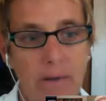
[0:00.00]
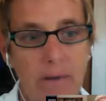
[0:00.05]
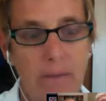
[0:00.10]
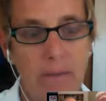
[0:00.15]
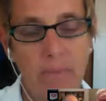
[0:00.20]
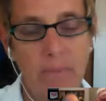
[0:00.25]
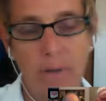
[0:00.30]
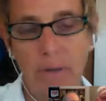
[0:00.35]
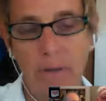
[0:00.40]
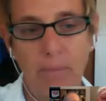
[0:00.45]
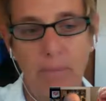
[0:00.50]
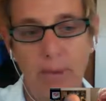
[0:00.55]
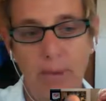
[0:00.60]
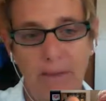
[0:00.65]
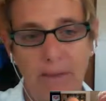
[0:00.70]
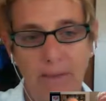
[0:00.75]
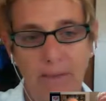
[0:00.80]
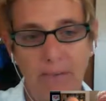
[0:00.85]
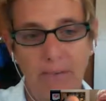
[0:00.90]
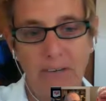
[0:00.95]
maybe by
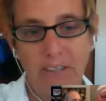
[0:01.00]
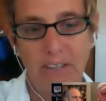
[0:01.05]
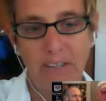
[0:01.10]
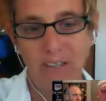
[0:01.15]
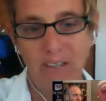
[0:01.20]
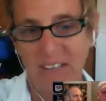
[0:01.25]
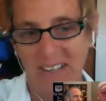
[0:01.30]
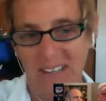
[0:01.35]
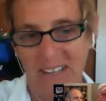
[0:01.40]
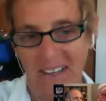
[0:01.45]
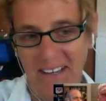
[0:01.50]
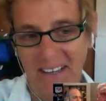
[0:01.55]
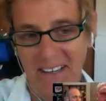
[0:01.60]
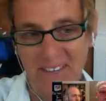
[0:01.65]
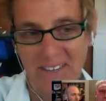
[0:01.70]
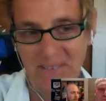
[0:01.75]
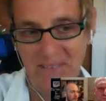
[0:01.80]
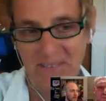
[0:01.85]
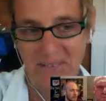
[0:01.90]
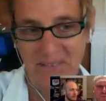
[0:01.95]
definition,
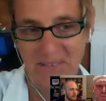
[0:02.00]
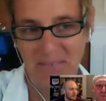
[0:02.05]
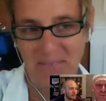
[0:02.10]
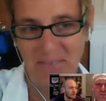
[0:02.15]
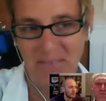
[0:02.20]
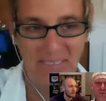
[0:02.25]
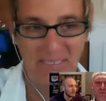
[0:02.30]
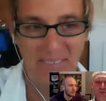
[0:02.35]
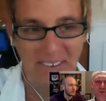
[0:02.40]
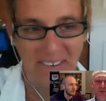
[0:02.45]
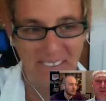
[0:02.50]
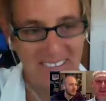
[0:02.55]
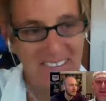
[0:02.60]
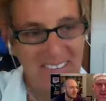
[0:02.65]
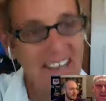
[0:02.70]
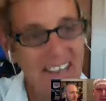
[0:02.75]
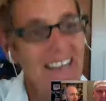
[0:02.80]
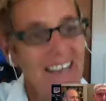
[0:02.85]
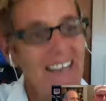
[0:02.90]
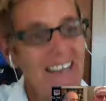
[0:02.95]
that's the favorite,
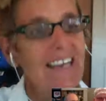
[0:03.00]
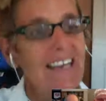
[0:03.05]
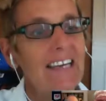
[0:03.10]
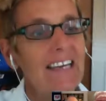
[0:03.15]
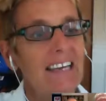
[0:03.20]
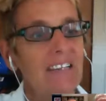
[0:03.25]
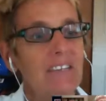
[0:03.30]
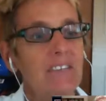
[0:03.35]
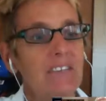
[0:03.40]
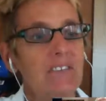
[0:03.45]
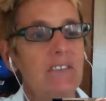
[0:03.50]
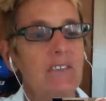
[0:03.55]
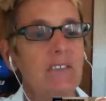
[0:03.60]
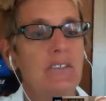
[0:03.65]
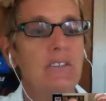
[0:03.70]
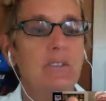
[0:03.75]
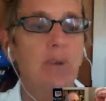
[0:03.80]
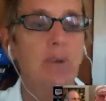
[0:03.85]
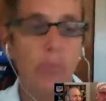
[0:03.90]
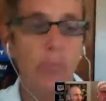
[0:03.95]
is
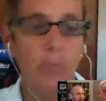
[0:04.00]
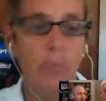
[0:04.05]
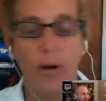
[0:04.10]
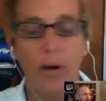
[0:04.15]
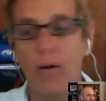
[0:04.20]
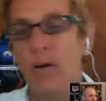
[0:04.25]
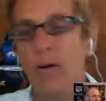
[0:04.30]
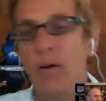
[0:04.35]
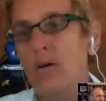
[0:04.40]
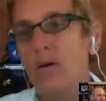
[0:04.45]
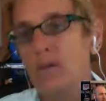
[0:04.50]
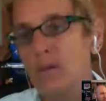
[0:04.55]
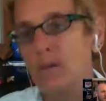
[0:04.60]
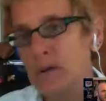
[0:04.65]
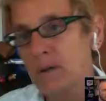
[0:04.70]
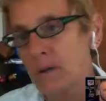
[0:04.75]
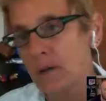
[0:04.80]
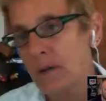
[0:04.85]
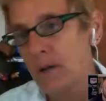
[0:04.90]
the Sombrero.